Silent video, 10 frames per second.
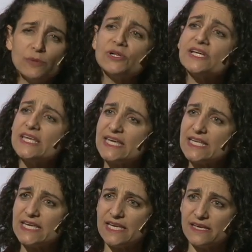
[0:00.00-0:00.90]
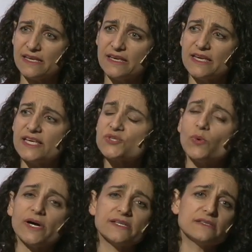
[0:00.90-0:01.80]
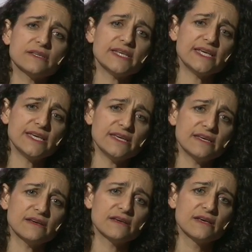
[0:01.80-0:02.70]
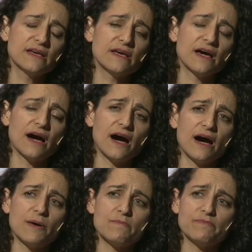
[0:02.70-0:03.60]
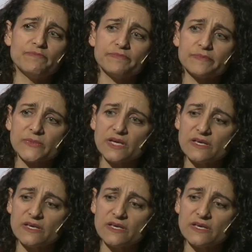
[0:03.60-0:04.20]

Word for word: thermal heating is what the um,